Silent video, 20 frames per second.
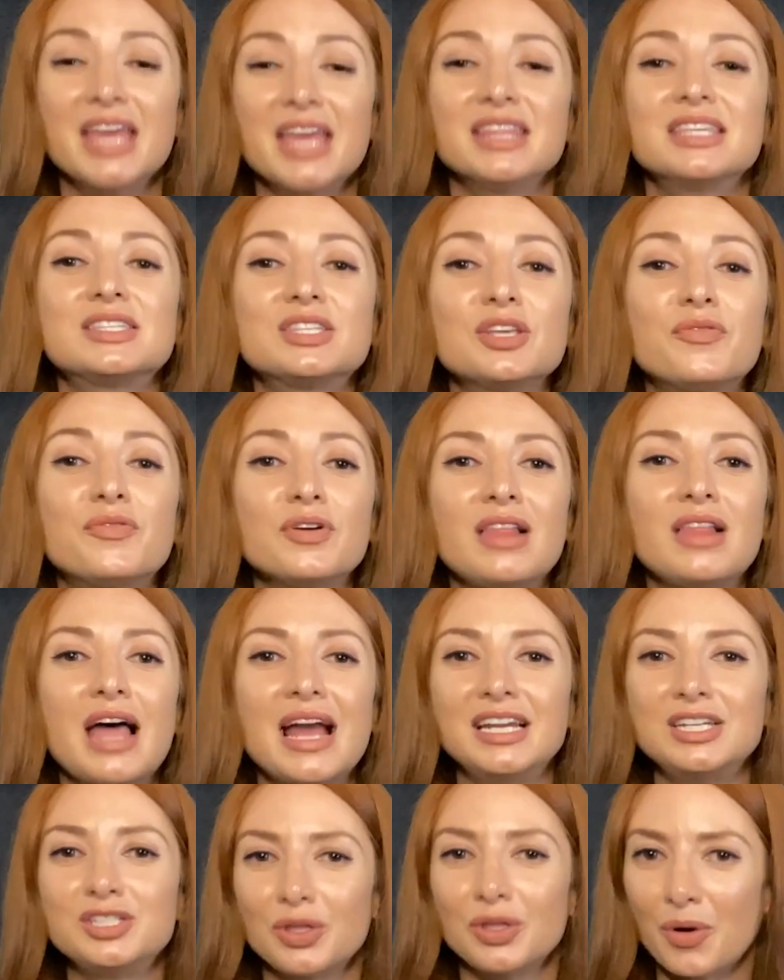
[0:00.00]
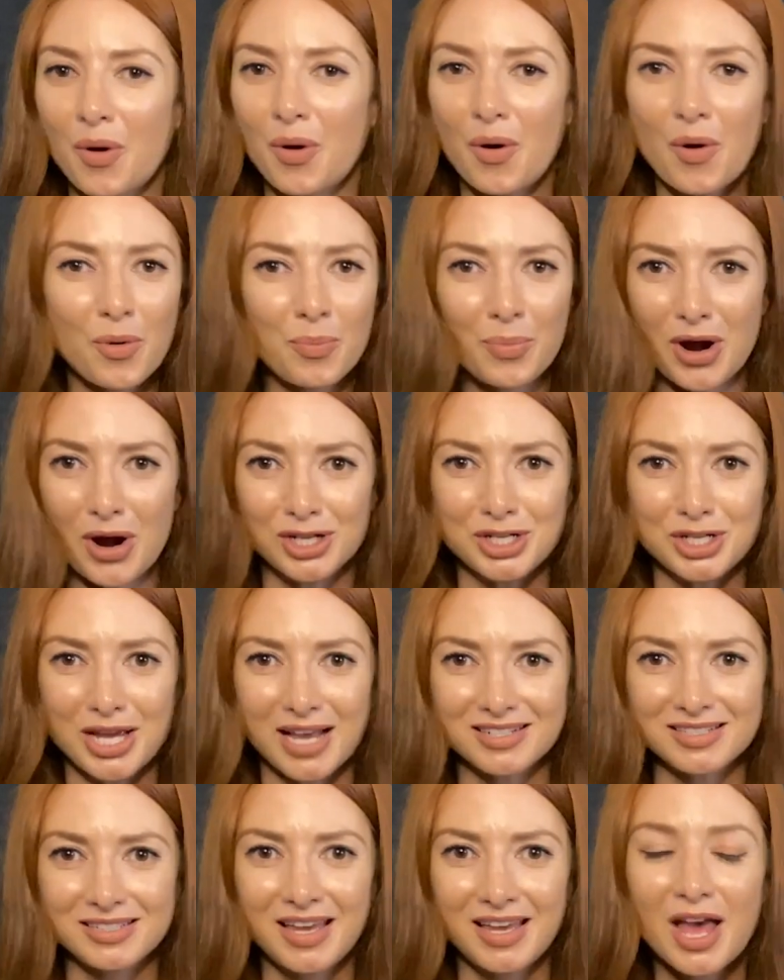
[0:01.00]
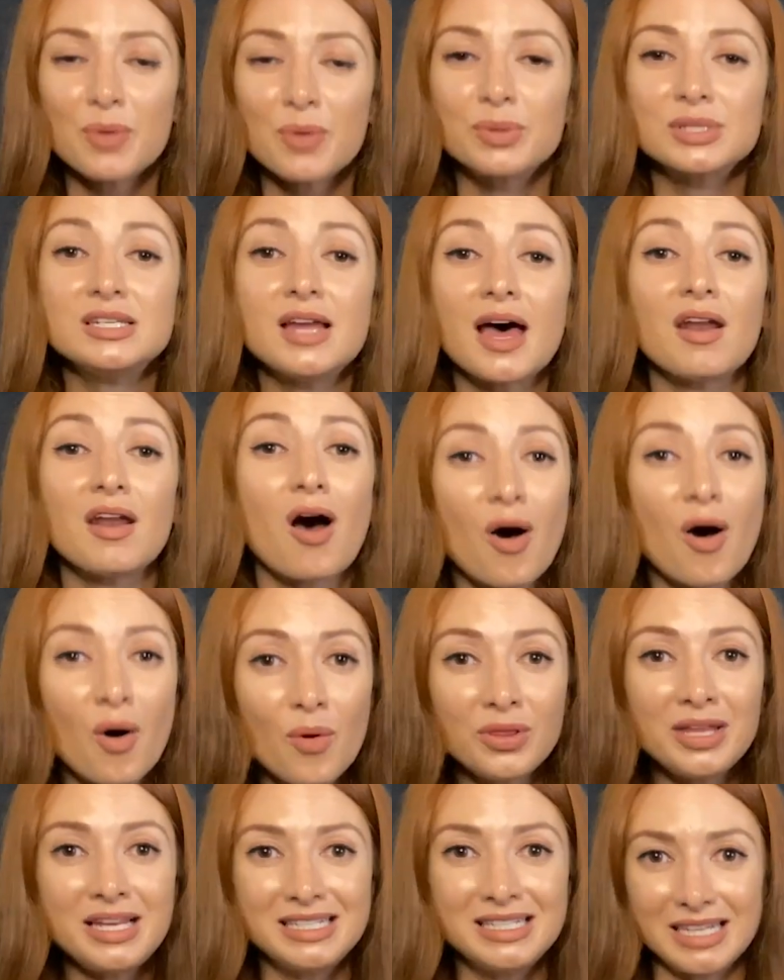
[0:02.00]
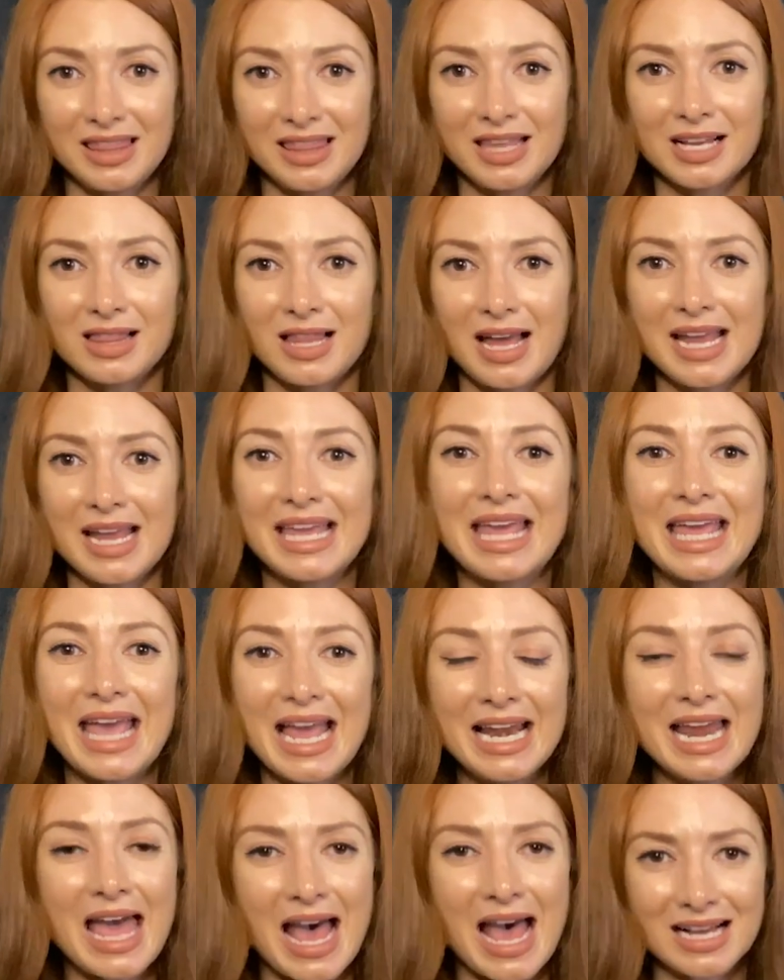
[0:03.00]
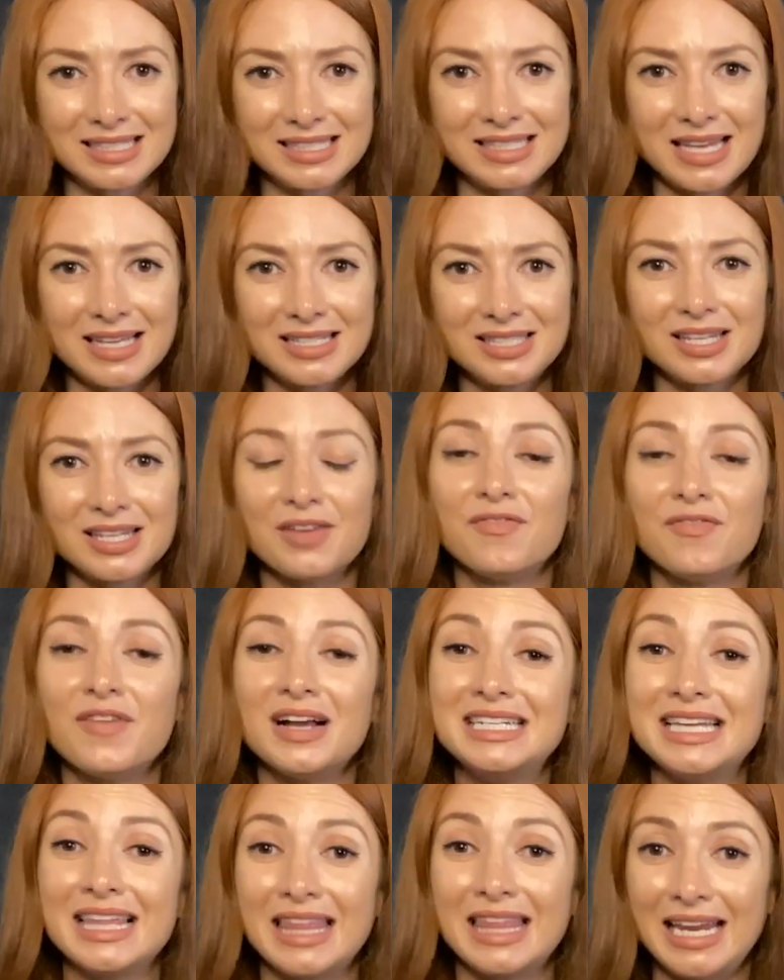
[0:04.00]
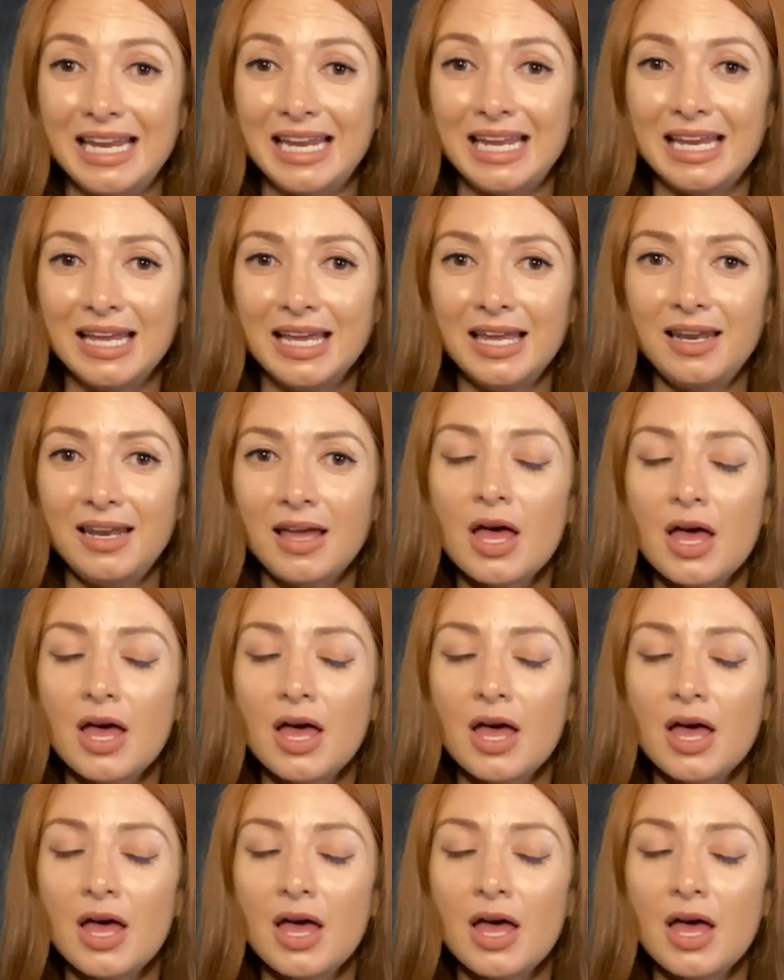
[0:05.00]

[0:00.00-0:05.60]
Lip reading: The silver lining to the whole project was not only did the client gain access to the funding they needed,